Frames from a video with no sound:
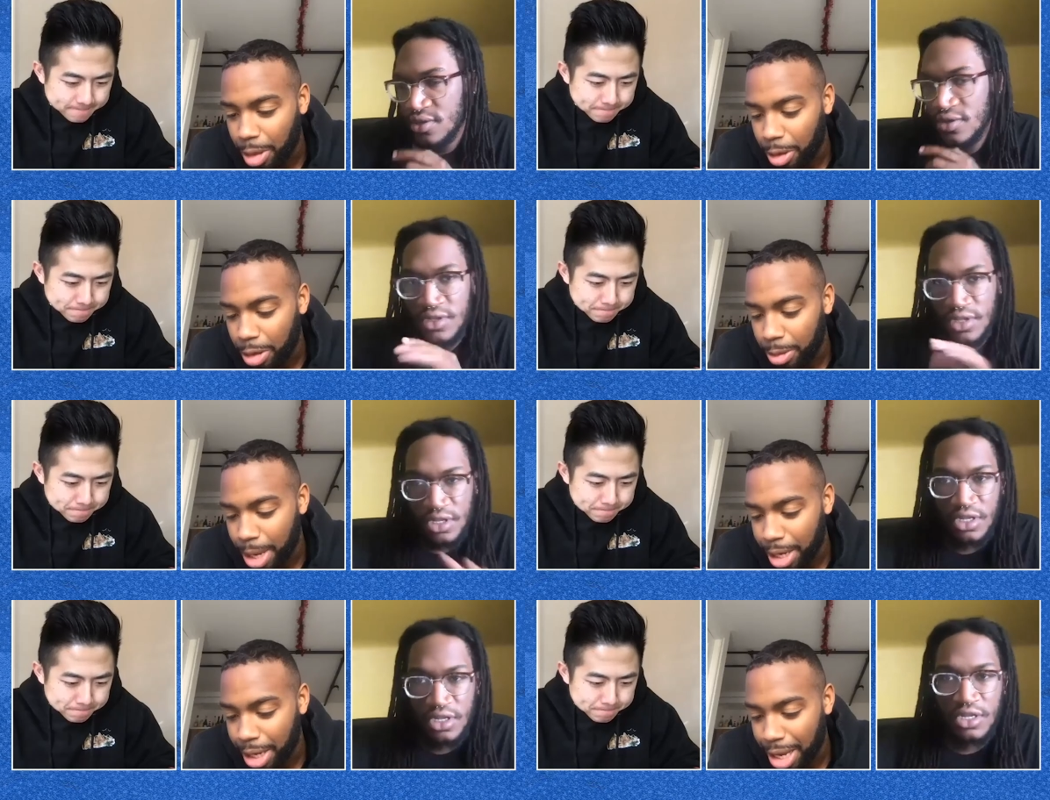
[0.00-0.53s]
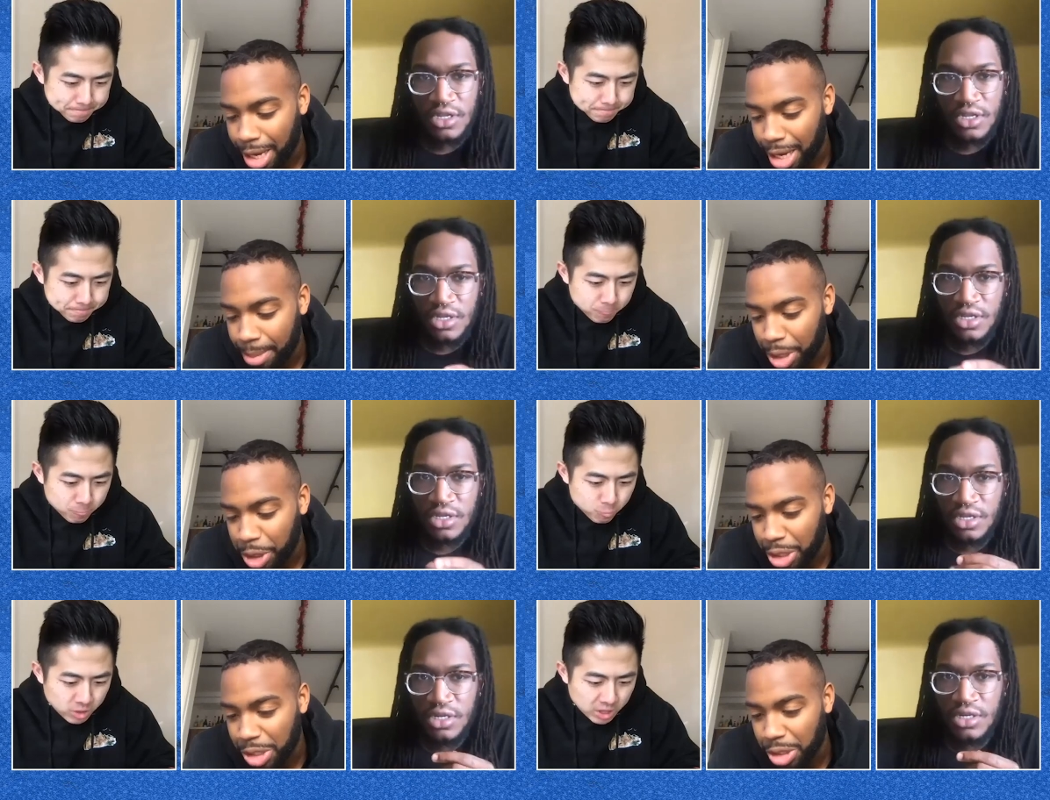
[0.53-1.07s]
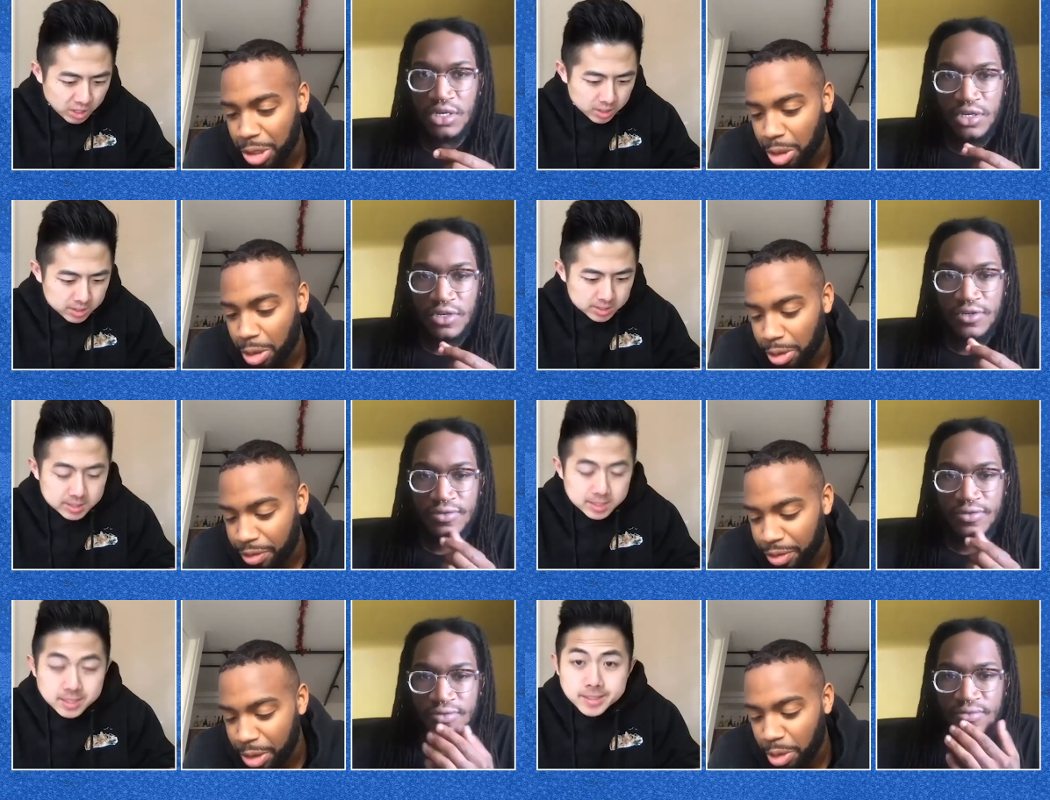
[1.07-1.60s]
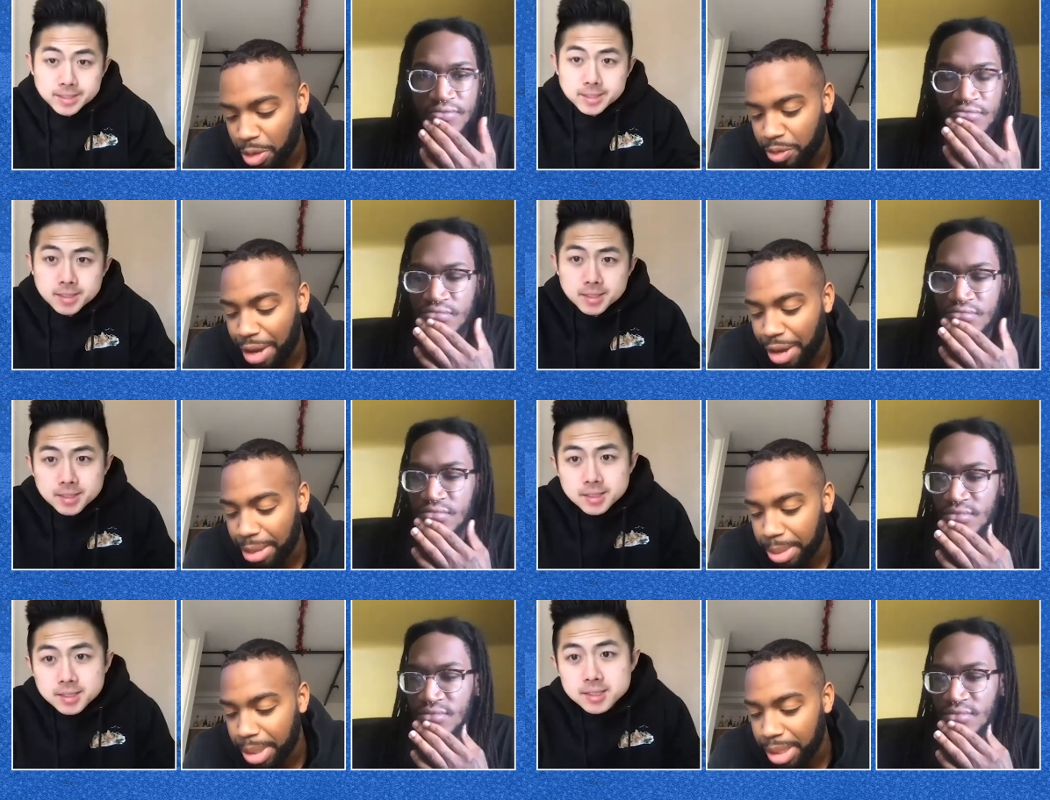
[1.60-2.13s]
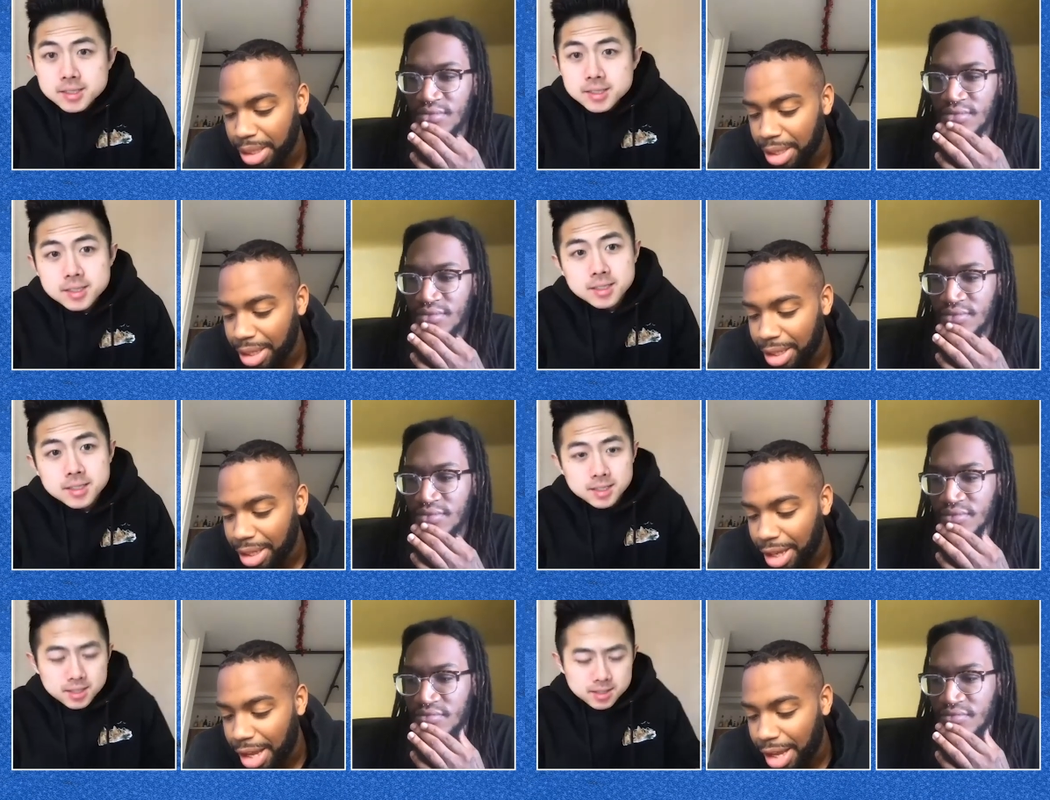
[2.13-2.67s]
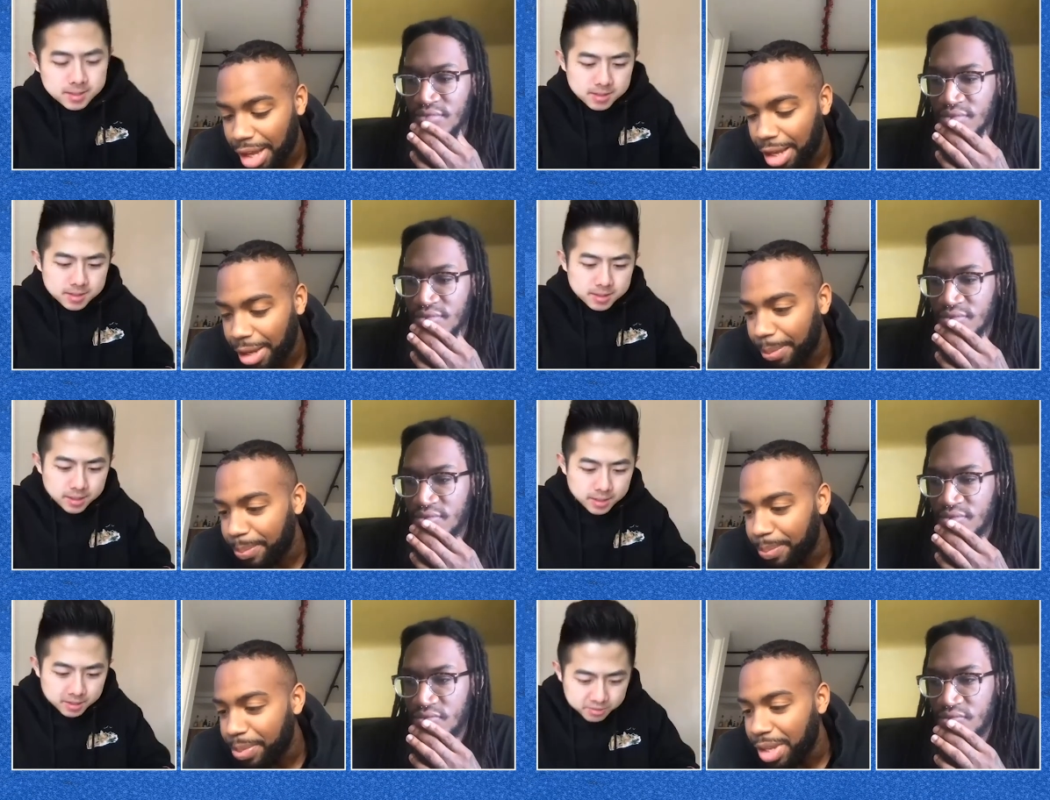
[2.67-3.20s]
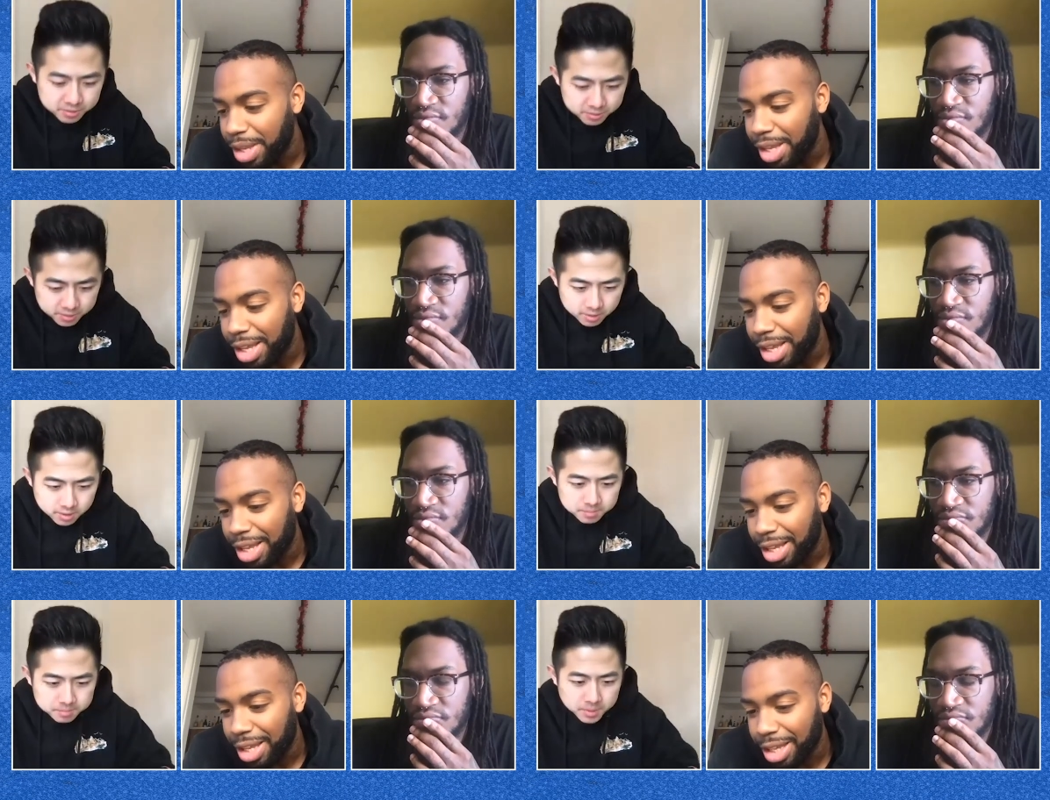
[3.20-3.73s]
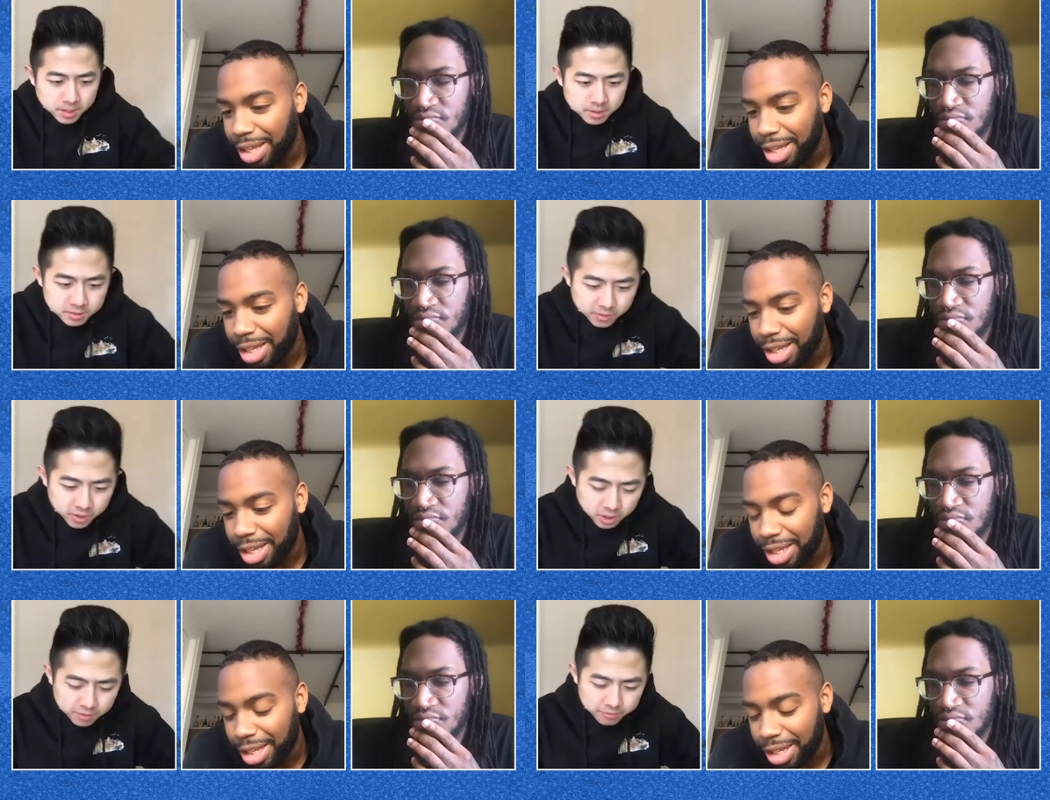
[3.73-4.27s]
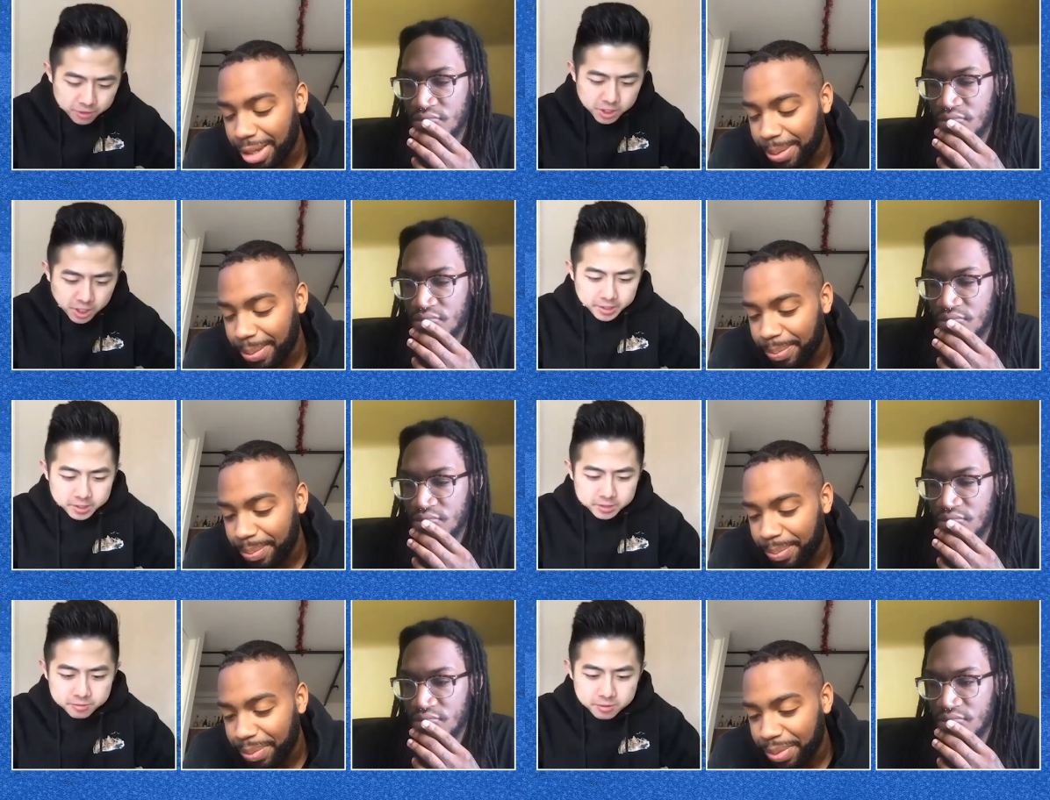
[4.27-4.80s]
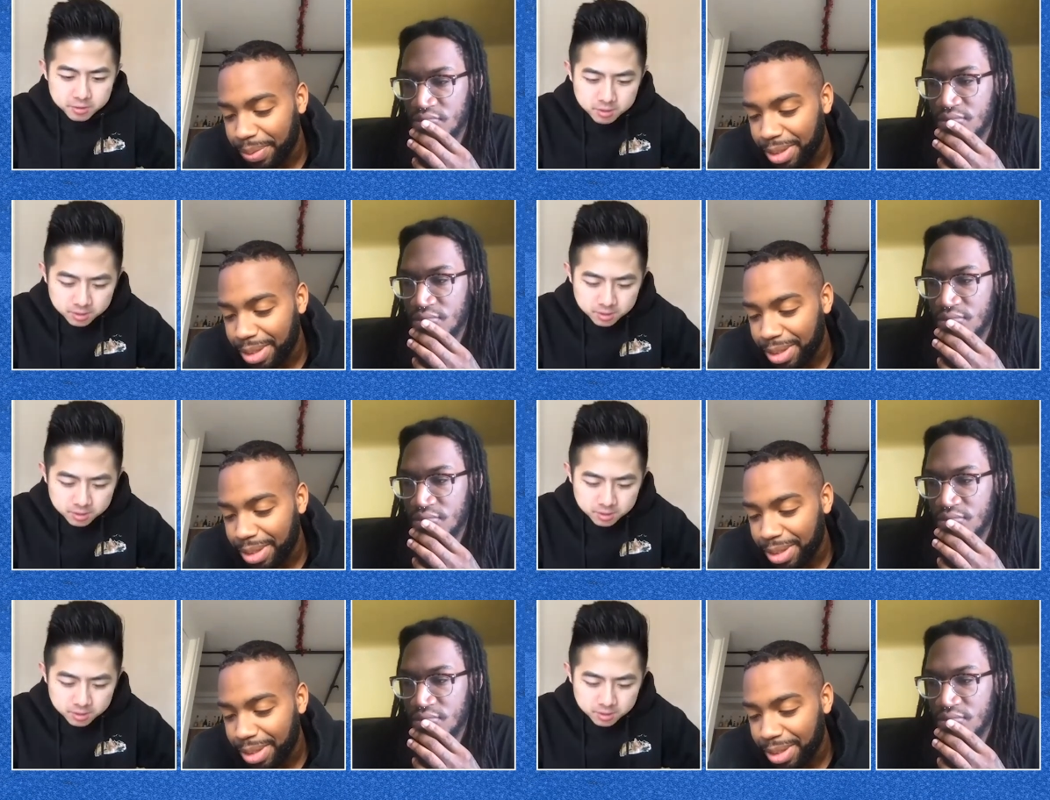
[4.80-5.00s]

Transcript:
Speaker 1: Automatic. Uh-huh. I gotta make sure it's on notif- notify me. Um,
Speaker 2: yeah, because of our love for Chinese food.